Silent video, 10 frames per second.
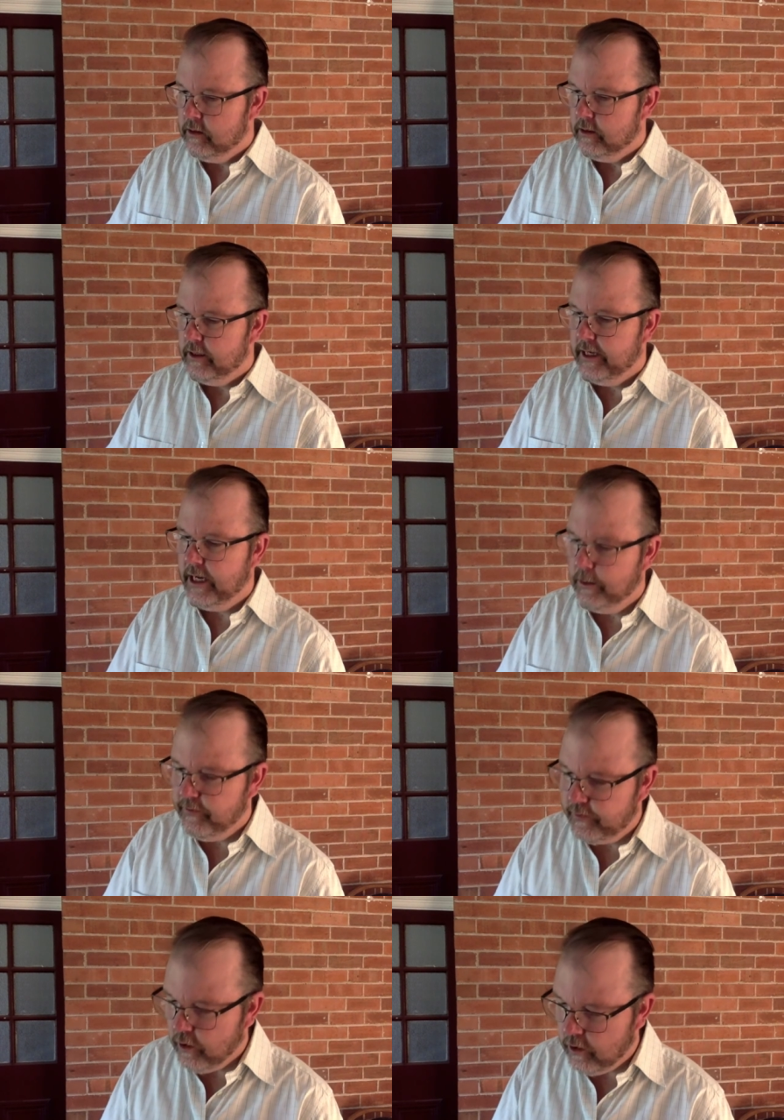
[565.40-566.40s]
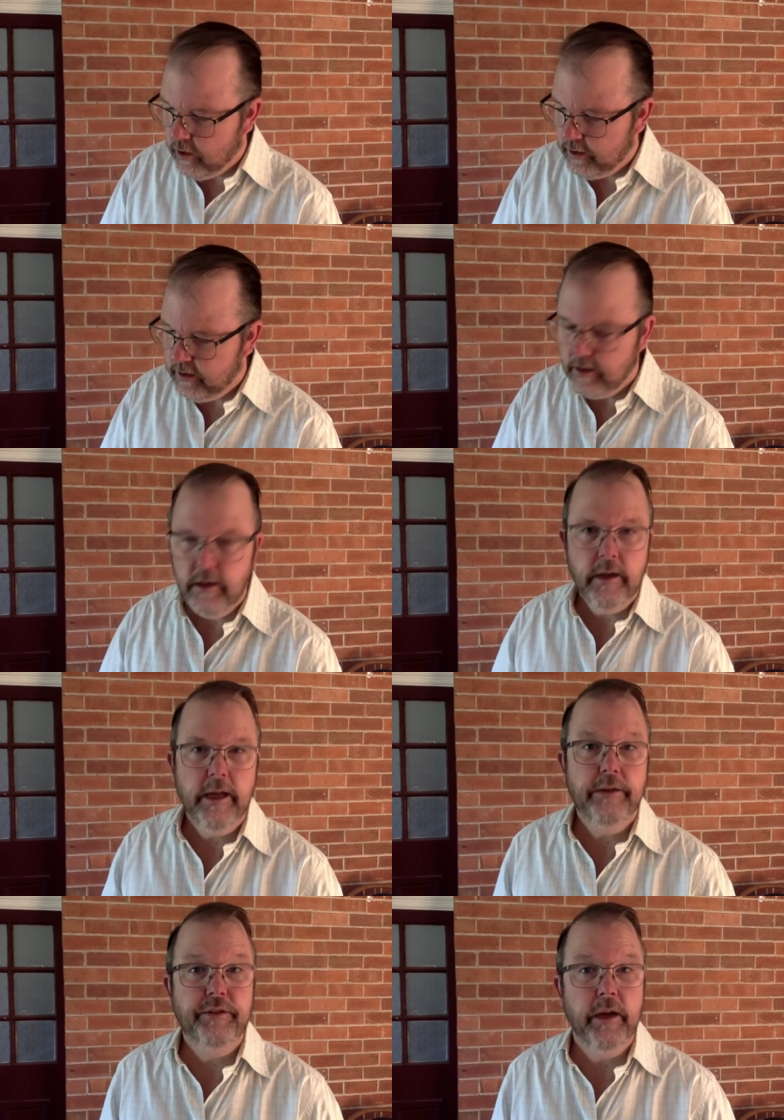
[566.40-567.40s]
the kingdom of God
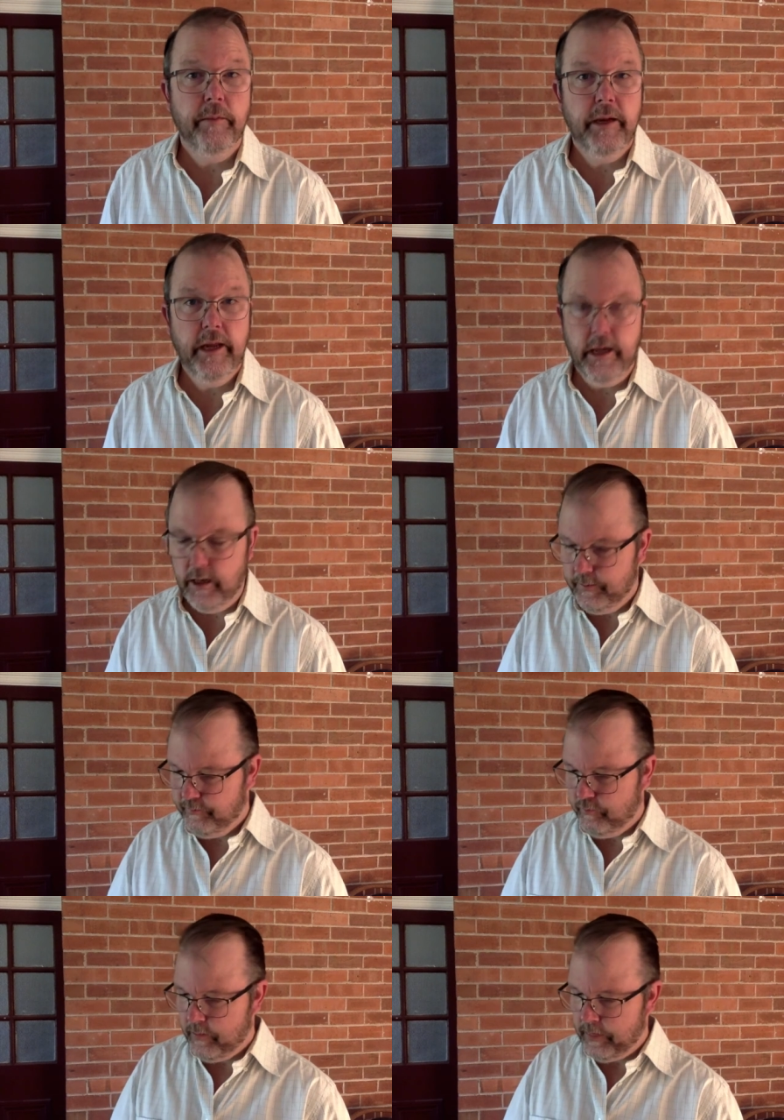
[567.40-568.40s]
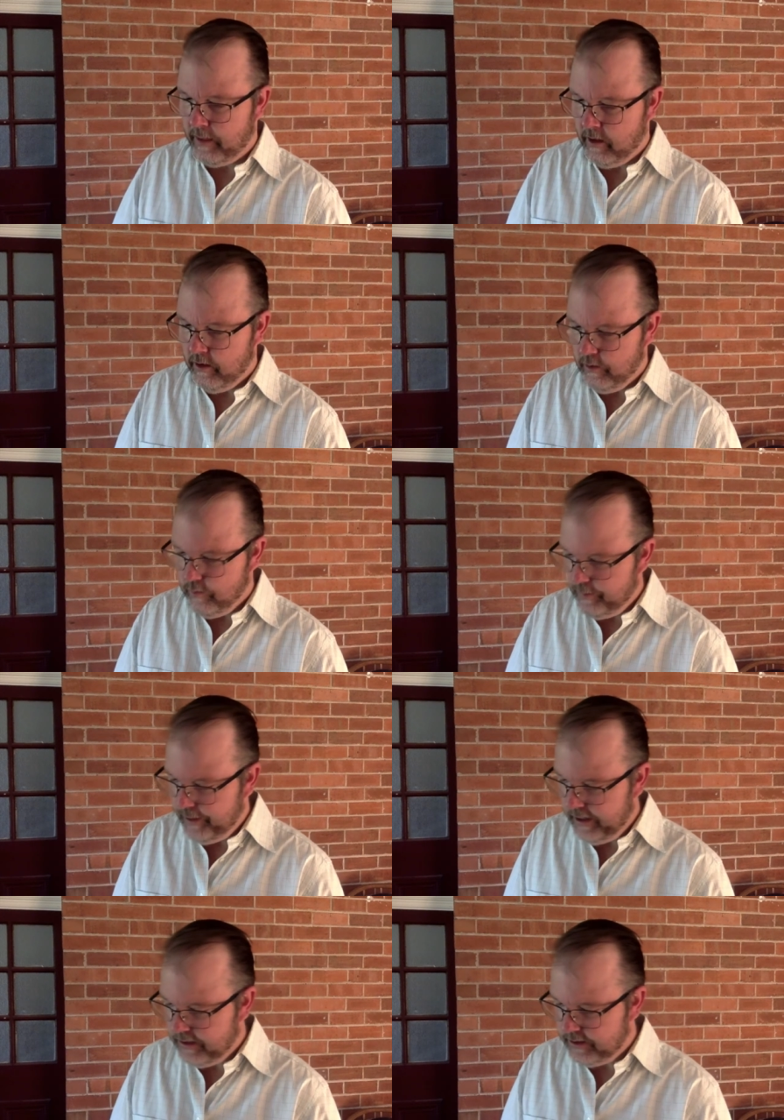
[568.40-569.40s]
has come near.
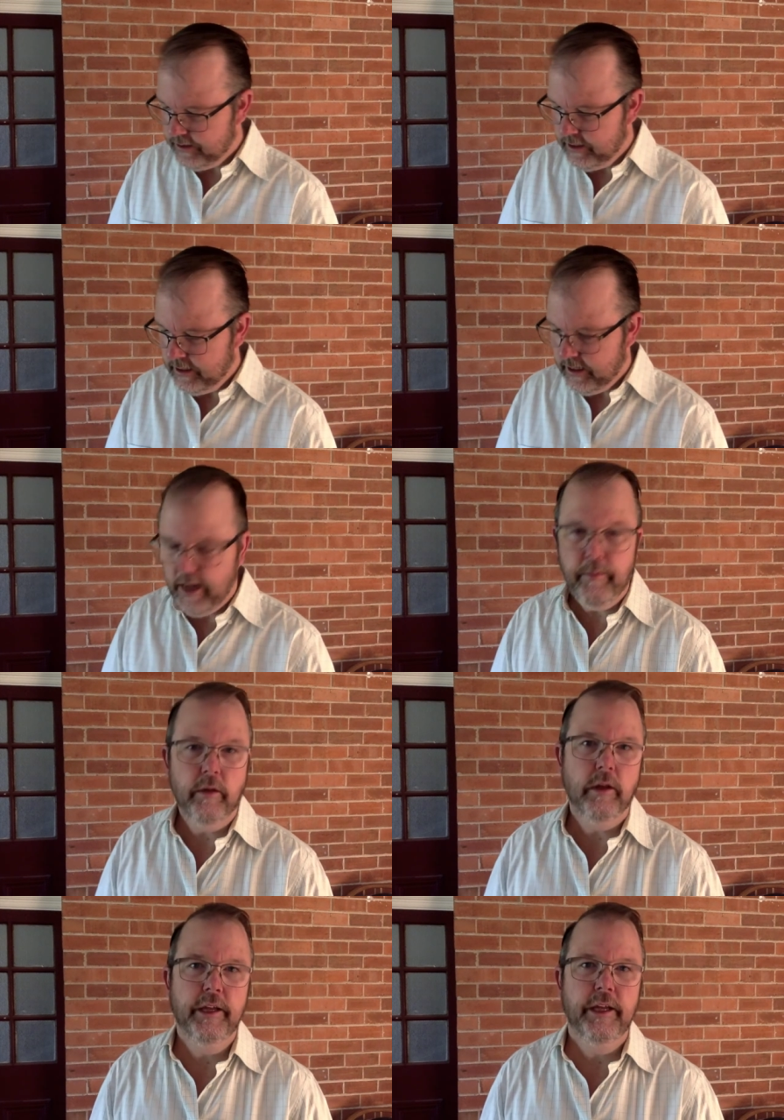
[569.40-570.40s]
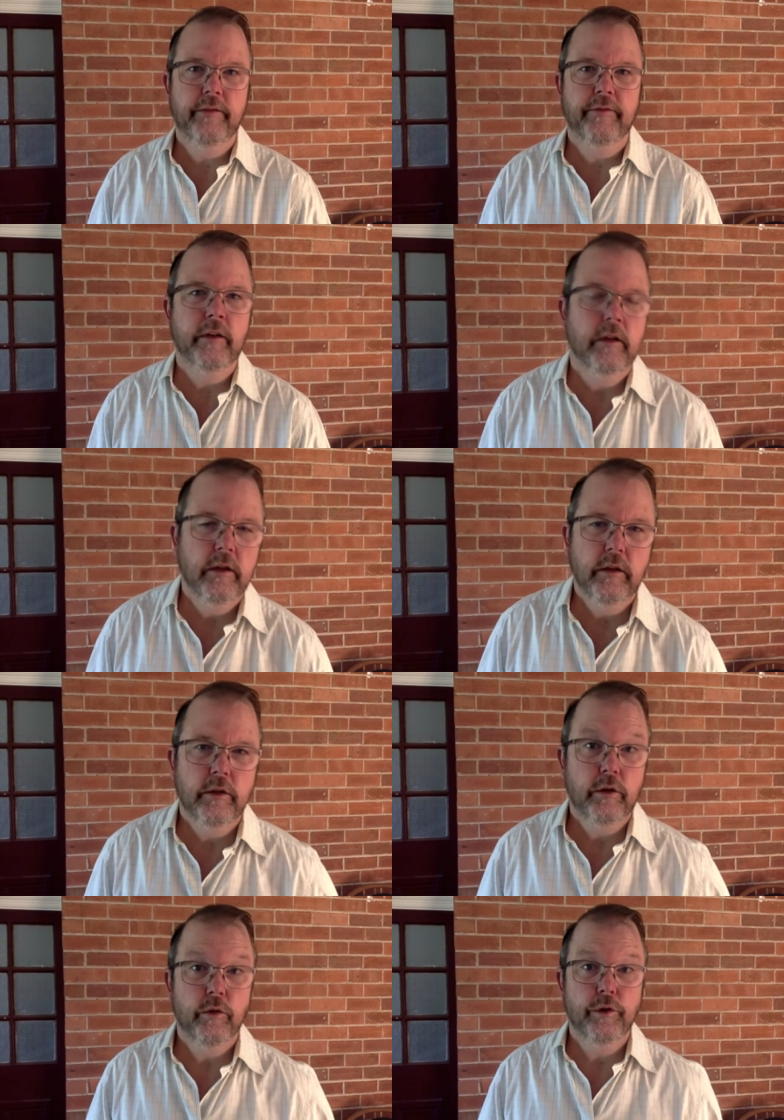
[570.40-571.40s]
Repent and believe the
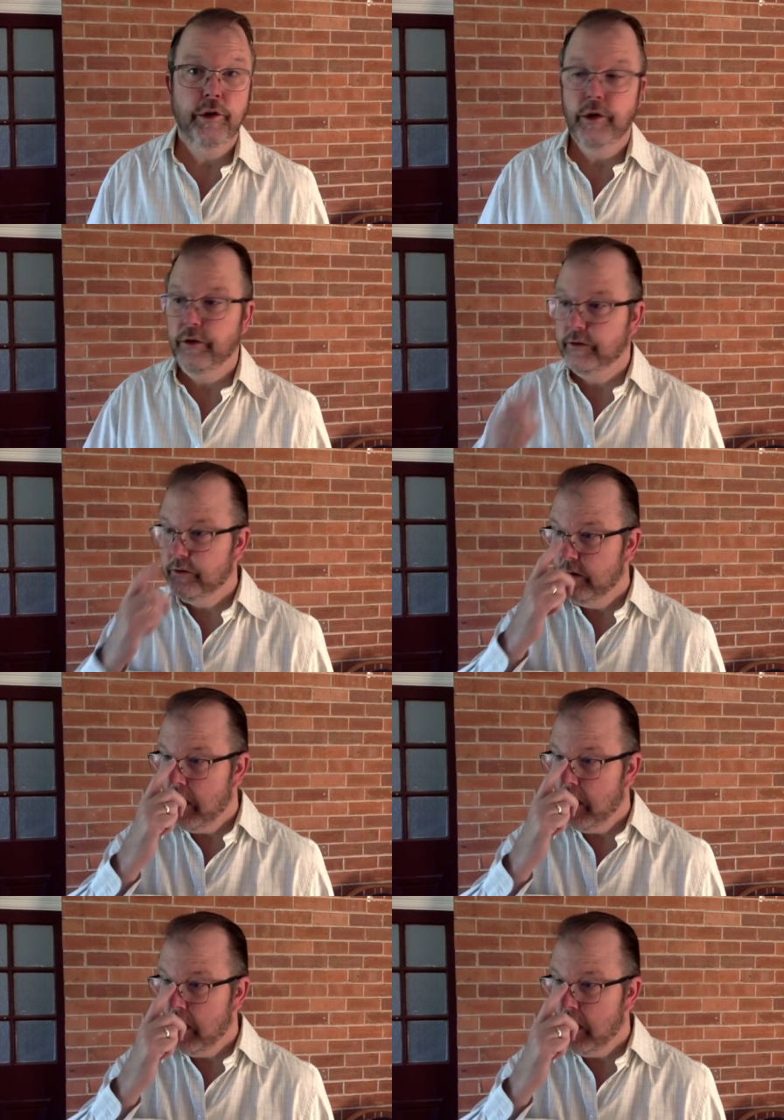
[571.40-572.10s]
good news.